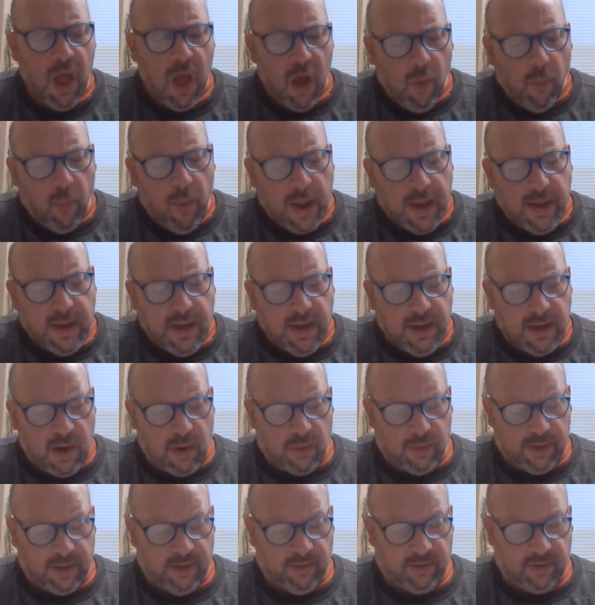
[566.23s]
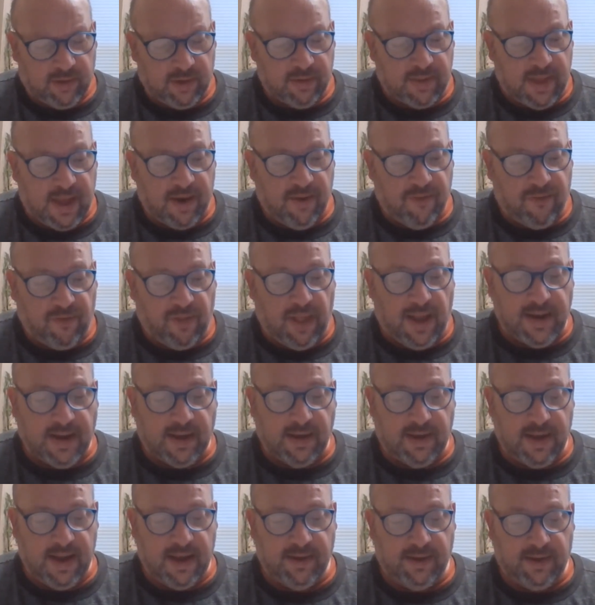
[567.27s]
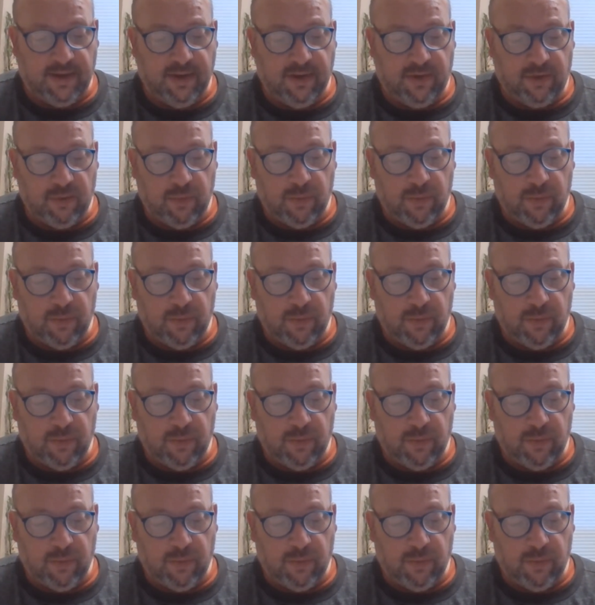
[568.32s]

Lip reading: Wendy noticed that a flight attendant